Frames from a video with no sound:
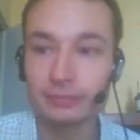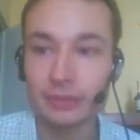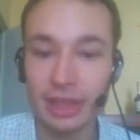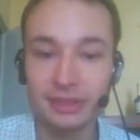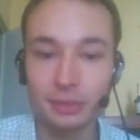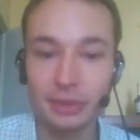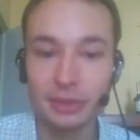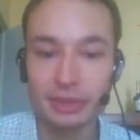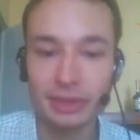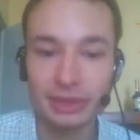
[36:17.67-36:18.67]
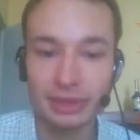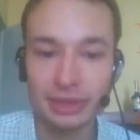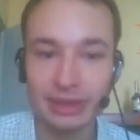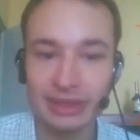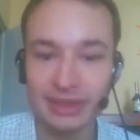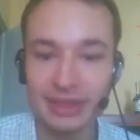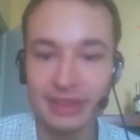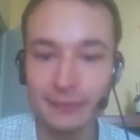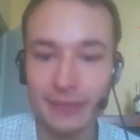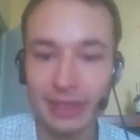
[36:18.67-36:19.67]
Hell's Reaper in this
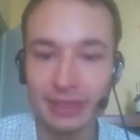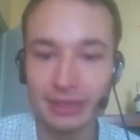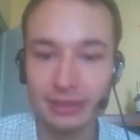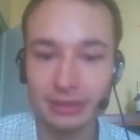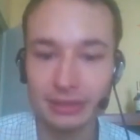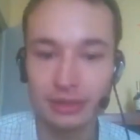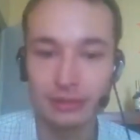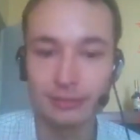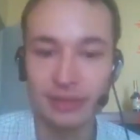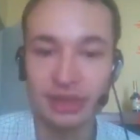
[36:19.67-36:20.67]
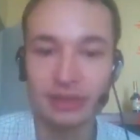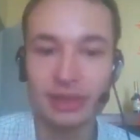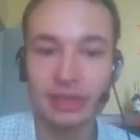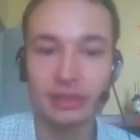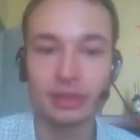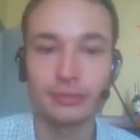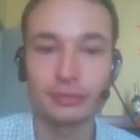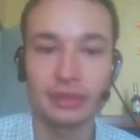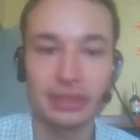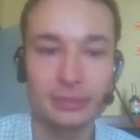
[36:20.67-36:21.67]
fight managed to get a lot of
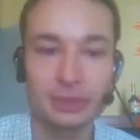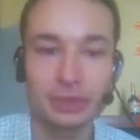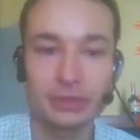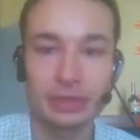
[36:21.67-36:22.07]
reclaim, so